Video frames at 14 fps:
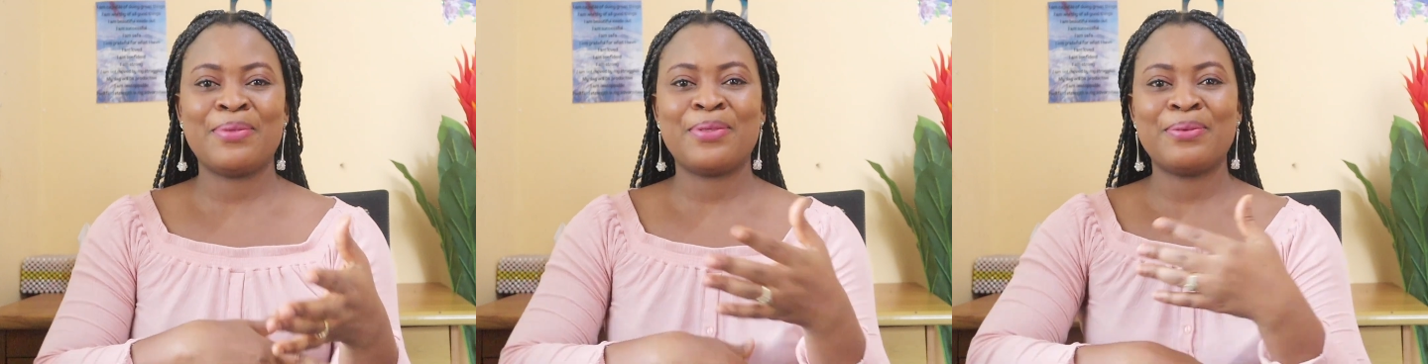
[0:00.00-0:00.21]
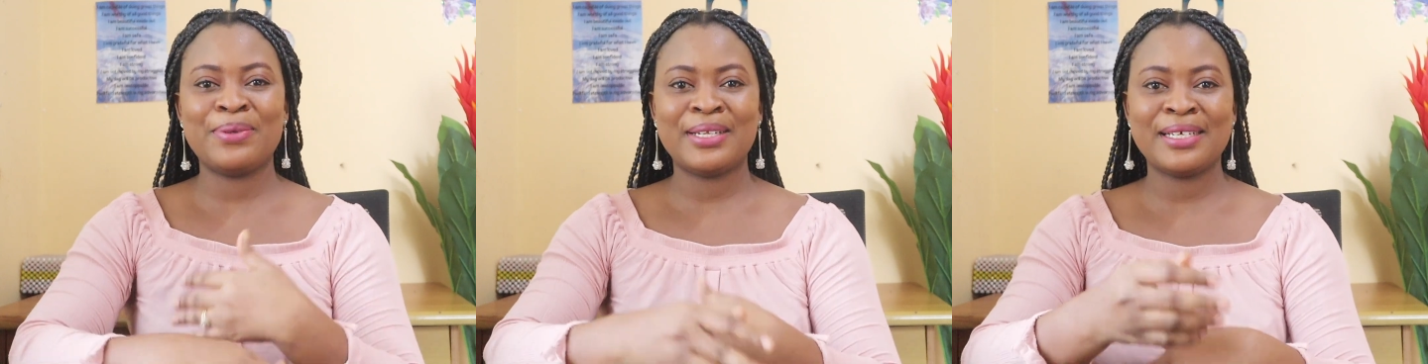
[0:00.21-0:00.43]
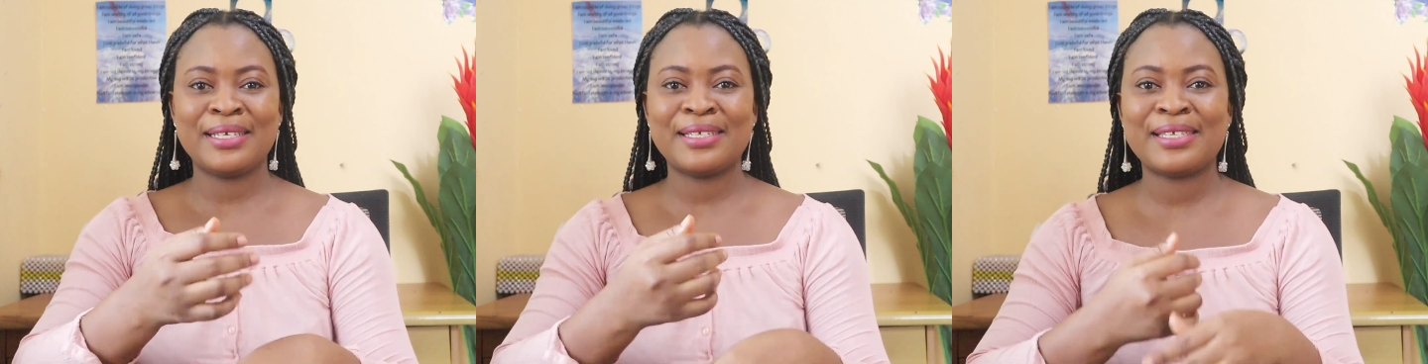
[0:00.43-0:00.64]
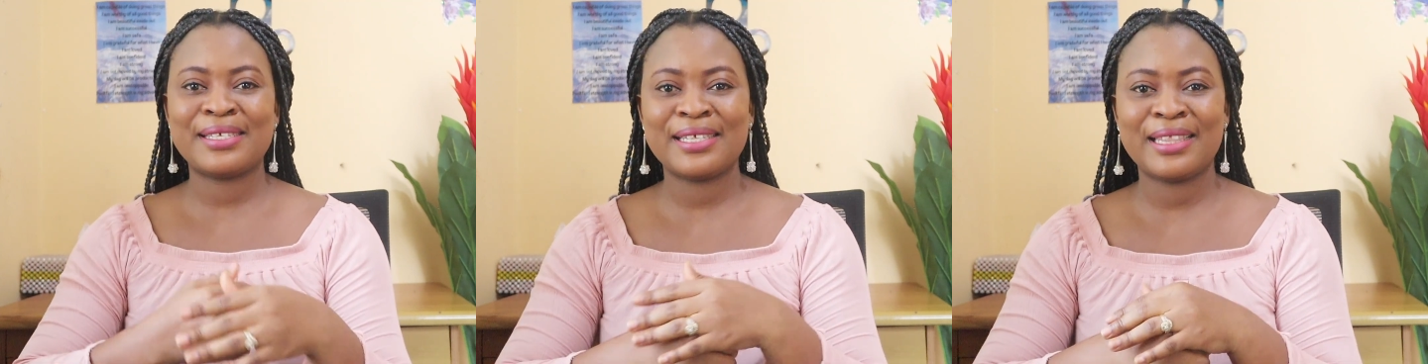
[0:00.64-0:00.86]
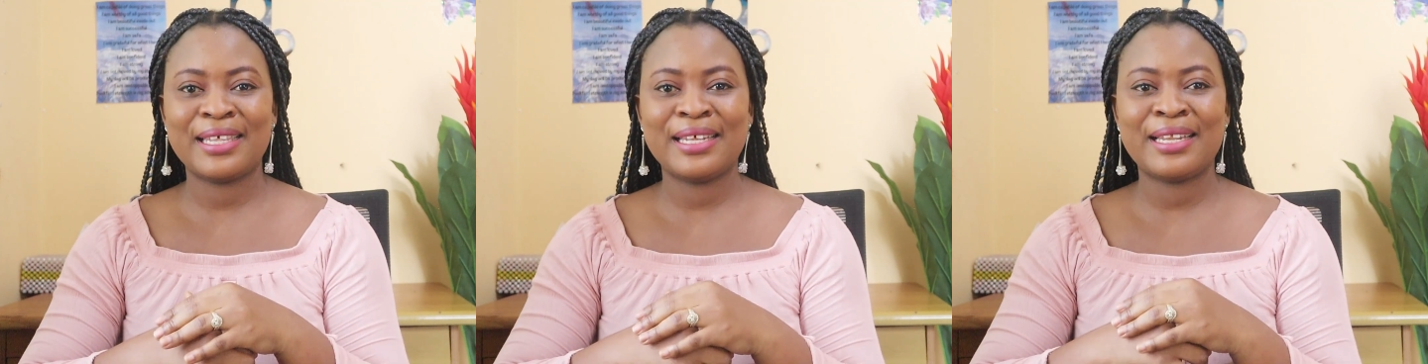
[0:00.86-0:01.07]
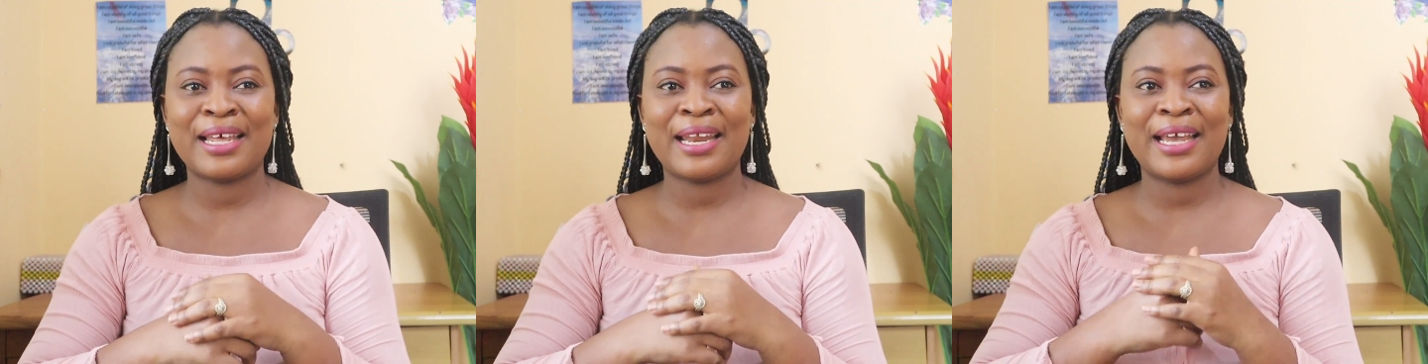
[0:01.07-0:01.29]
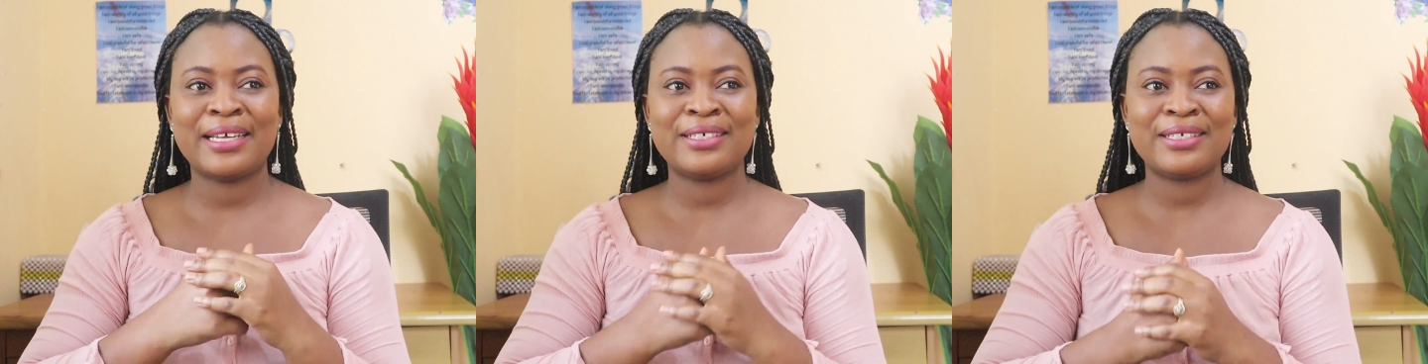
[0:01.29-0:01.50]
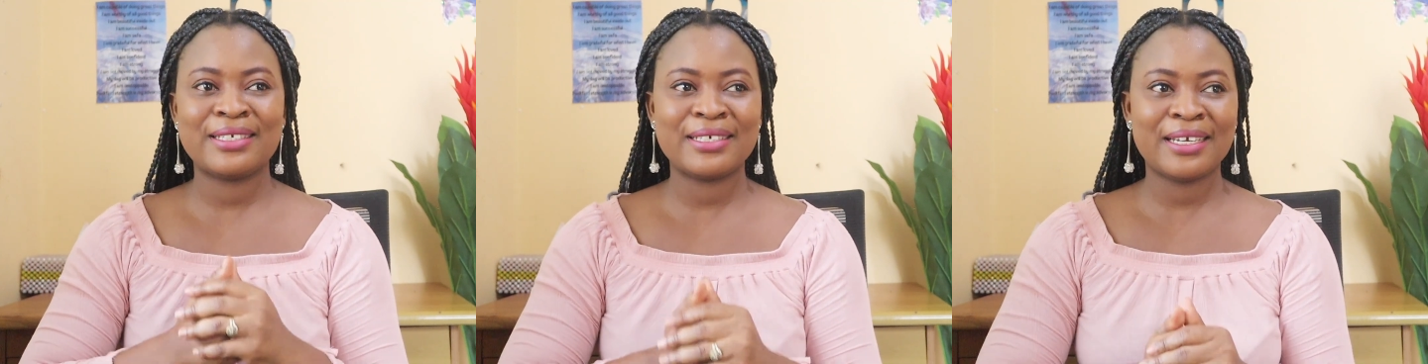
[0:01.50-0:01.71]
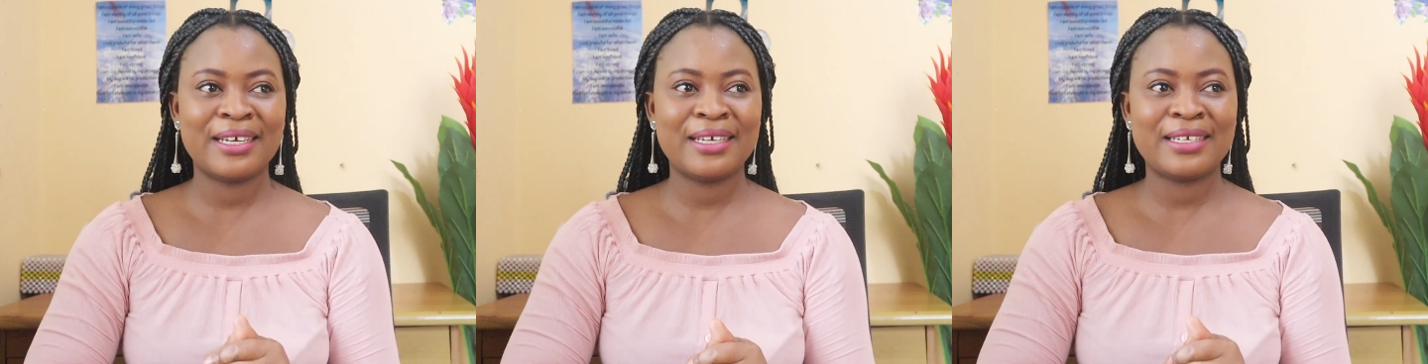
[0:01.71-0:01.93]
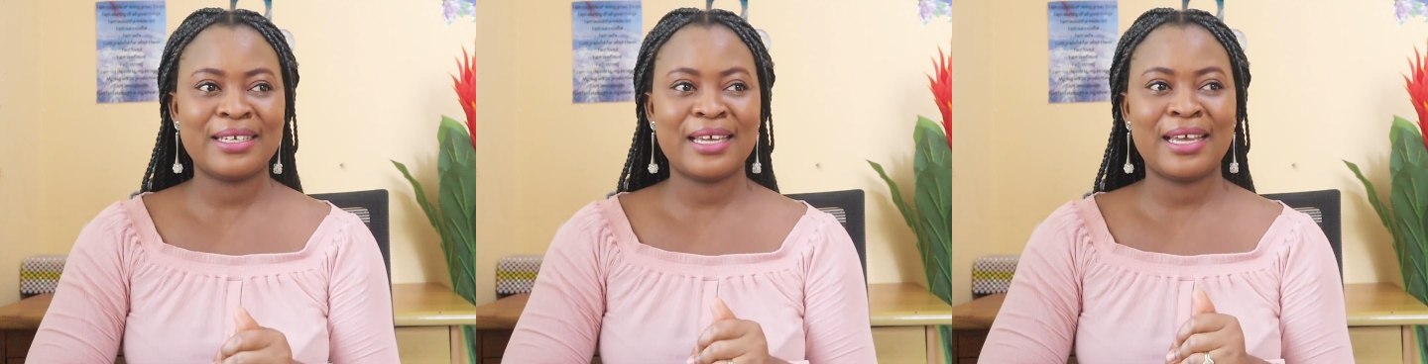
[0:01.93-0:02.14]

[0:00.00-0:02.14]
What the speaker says: through this thing that I shared,